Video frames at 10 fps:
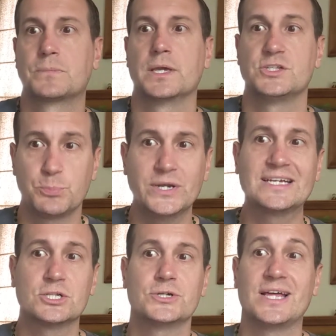It's pretty
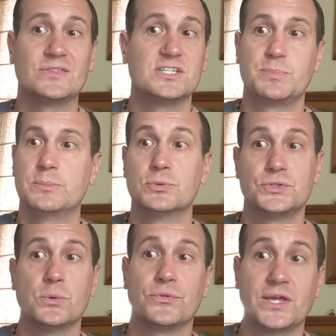clear that these people
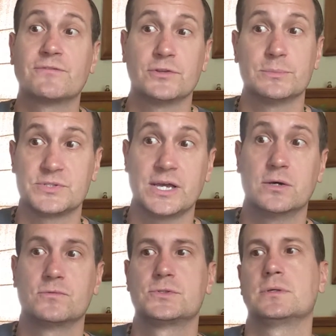don't think for
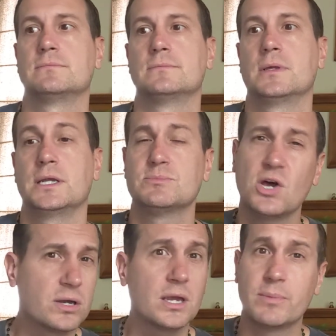themselves, and I'm
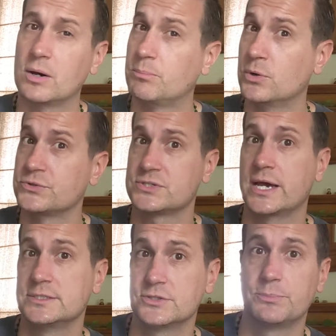talking about both
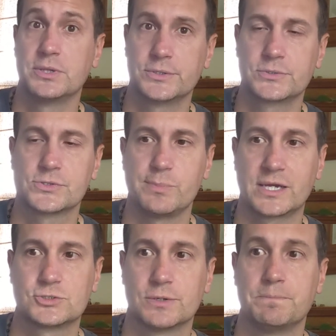sides of the political
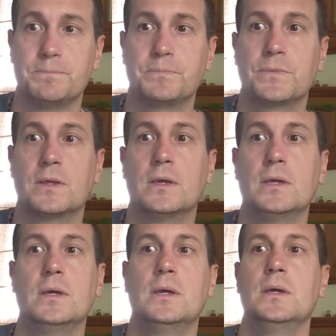spectrum.
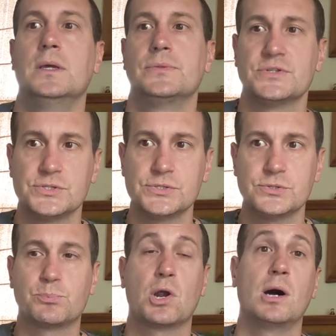This is the
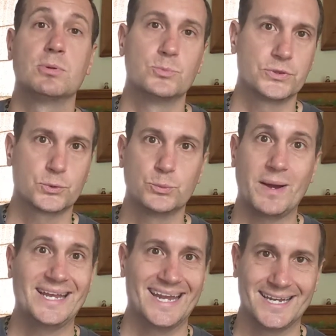problem with group
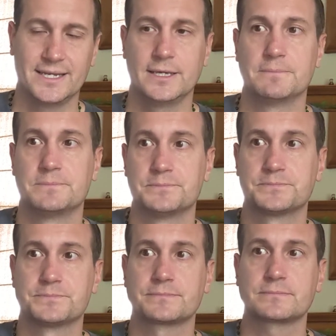identity.
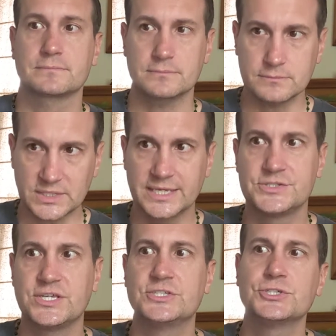It's
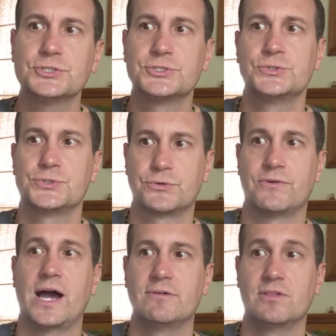easier to
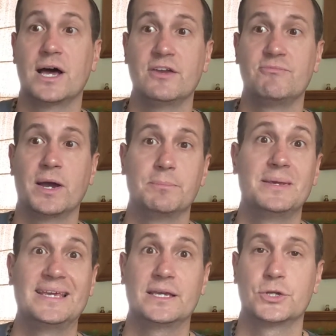survive life by
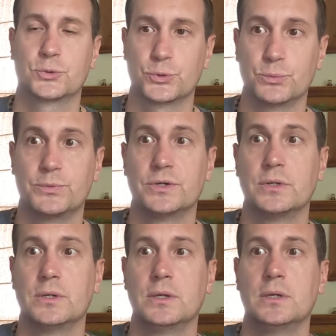being in a group
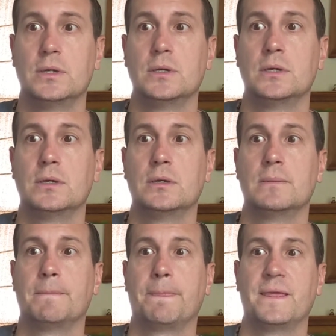
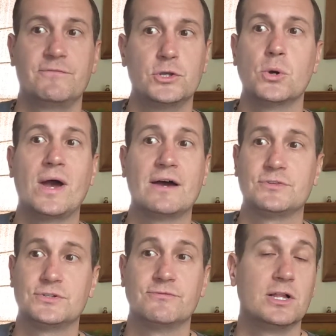if you don't have
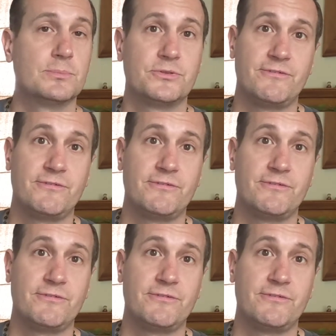to develop the